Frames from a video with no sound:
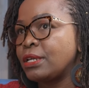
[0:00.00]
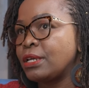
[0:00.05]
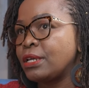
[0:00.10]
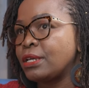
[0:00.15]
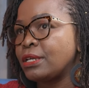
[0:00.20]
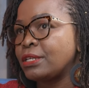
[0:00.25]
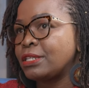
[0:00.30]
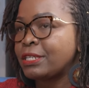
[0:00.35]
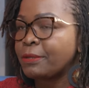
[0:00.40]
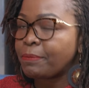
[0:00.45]

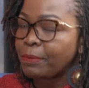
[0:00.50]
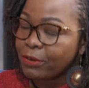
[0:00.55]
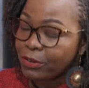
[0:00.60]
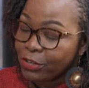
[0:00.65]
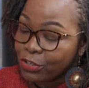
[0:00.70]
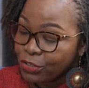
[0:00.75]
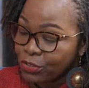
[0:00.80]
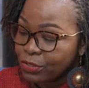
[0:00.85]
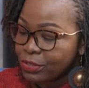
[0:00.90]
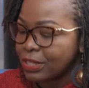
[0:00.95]
Uh,
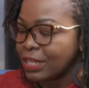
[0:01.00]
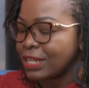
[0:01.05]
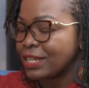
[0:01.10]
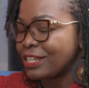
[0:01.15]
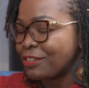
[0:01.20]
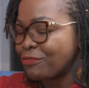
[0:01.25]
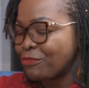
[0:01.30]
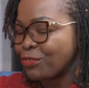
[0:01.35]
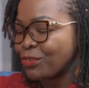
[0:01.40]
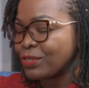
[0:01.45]
separation,
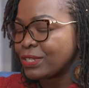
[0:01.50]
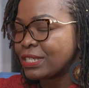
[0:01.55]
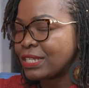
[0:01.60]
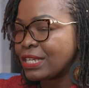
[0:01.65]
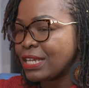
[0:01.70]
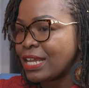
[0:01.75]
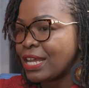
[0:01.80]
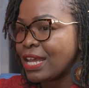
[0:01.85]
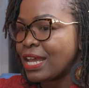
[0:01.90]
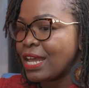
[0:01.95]
then divorce.
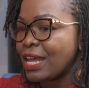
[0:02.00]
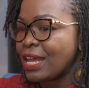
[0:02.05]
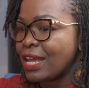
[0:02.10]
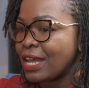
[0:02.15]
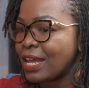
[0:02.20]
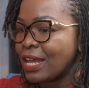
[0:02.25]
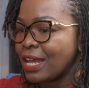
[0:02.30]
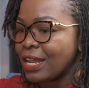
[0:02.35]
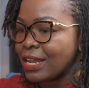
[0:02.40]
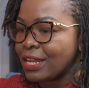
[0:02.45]

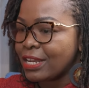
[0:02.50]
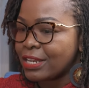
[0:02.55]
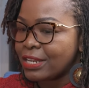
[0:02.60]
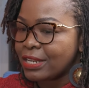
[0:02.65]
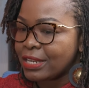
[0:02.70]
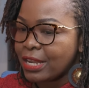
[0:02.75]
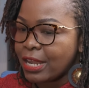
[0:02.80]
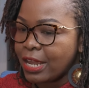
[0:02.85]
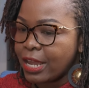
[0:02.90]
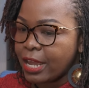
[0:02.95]

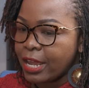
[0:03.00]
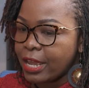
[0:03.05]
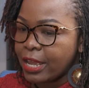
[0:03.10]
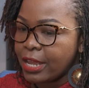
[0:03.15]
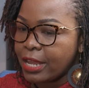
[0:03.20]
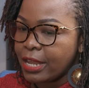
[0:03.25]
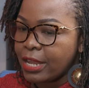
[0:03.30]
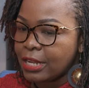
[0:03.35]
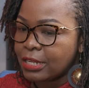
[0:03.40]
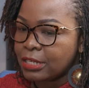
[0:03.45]
And
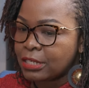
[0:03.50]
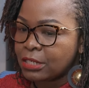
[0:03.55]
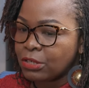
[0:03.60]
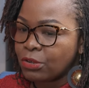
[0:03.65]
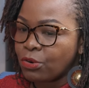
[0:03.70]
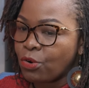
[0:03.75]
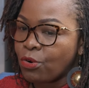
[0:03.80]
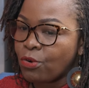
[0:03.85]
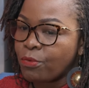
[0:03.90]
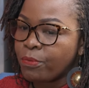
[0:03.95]
it
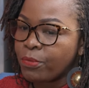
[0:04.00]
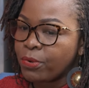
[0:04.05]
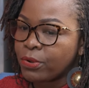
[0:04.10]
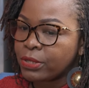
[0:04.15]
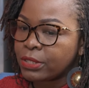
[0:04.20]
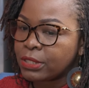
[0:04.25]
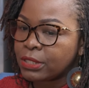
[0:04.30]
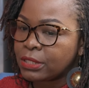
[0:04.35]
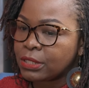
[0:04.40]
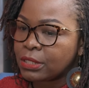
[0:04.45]

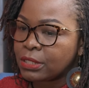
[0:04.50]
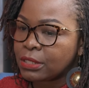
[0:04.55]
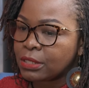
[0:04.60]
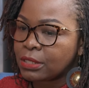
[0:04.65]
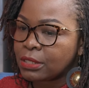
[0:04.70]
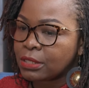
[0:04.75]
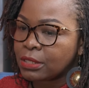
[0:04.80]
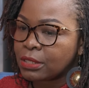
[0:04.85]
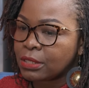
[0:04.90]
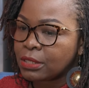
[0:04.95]

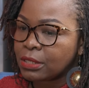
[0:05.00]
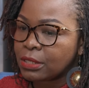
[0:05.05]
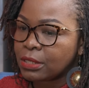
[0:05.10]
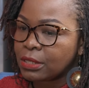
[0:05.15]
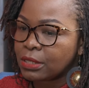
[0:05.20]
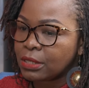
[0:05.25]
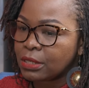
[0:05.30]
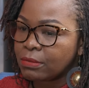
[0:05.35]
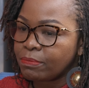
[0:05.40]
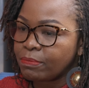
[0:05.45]
almost
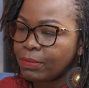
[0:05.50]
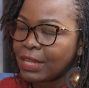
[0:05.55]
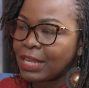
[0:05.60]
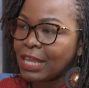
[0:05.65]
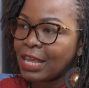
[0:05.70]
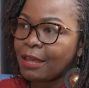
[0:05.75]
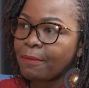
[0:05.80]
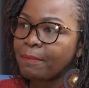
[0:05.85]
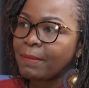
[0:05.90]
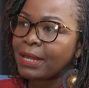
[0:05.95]

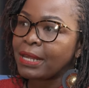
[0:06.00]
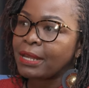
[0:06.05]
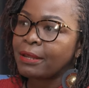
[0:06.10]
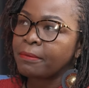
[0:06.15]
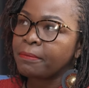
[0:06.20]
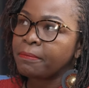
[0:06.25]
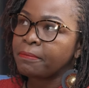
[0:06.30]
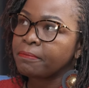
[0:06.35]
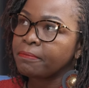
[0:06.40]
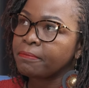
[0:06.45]
became
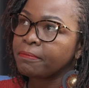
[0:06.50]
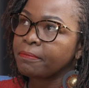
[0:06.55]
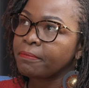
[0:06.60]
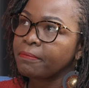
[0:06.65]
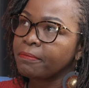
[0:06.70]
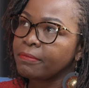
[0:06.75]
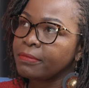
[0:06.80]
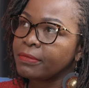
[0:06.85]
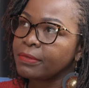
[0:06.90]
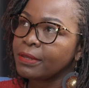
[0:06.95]
a
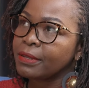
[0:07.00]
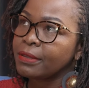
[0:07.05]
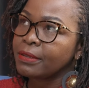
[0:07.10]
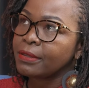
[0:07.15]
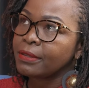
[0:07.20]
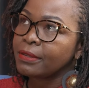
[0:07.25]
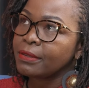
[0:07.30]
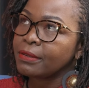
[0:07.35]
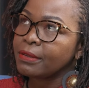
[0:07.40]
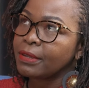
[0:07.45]

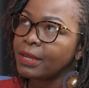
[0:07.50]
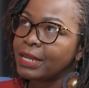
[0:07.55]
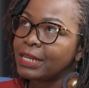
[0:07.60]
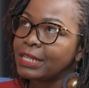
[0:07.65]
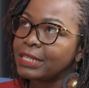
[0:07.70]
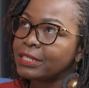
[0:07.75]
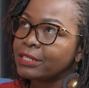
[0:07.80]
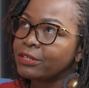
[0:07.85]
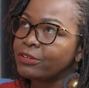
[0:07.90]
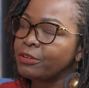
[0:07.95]
a
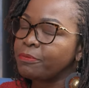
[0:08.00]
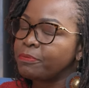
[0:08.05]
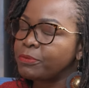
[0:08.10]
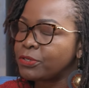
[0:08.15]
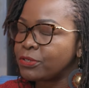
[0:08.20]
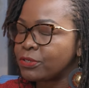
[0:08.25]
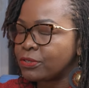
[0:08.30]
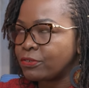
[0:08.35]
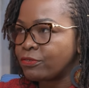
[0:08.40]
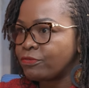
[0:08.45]

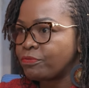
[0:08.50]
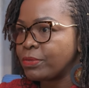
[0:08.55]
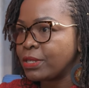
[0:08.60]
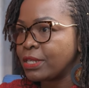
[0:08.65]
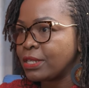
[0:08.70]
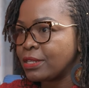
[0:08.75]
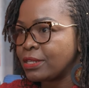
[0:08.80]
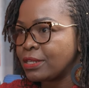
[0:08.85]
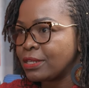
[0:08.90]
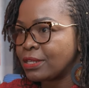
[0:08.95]
description of
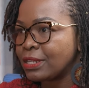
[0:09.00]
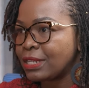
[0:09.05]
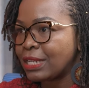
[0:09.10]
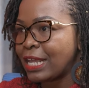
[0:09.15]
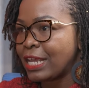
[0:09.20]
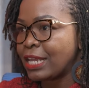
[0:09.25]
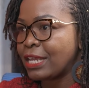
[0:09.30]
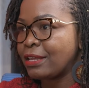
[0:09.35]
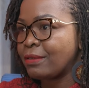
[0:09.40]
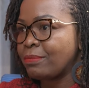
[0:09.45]
me.
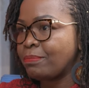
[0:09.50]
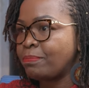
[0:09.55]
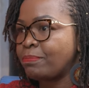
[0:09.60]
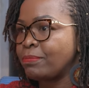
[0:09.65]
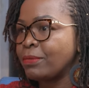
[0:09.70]
Like